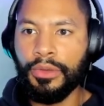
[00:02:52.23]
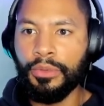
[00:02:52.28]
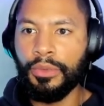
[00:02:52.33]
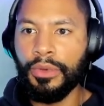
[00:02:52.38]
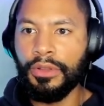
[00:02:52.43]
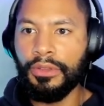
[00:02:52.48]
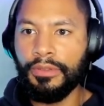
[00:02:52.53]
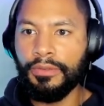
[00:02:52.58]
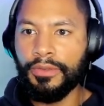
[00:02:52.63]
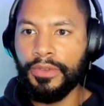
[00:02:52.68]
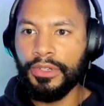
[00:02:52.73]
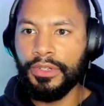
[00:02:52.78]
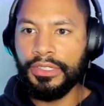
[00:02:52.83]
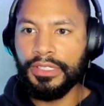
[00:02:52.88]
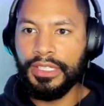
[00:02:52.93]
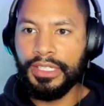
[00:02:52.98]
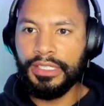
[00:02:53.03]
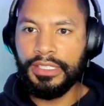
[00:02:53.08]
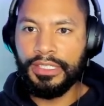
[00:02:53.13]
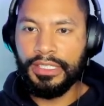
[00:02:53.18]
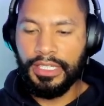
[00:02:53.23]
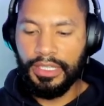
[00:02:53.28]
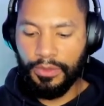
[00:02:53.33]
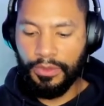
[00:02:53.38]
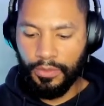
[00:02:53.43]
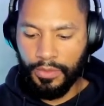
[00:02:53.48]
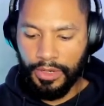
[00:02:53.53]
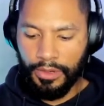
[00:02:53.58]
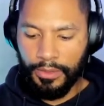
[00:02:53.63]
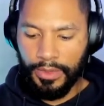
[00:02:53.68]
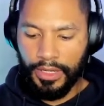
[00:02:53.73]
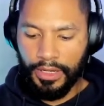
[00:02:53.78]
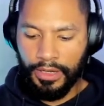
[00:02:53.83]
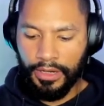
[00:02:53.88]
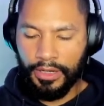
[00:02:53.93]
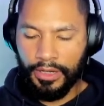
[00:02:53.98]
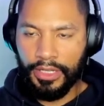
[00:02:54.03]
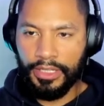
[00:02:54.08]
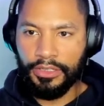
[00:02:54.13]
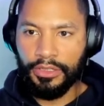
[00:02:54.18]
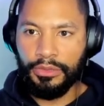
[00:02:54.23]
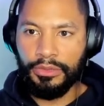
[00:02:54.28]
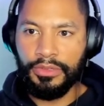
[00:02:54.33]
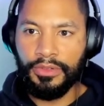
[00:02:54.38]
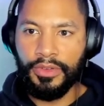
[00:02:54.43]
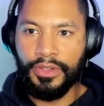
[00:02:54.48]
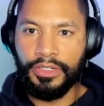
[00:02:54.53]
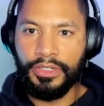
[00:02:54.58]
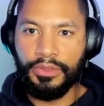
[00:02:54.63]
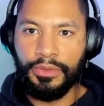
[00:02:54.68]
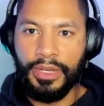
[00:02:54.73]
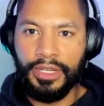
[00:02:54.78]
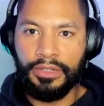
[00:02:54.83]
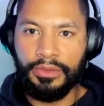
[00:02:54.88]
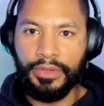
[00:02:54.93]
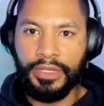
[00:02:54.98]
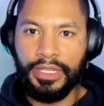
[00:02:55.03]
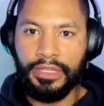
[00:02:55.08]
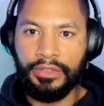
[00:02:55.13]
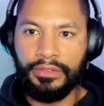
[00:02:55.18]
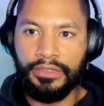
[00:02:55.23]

Well, first let's see where we are in terms of our directory here.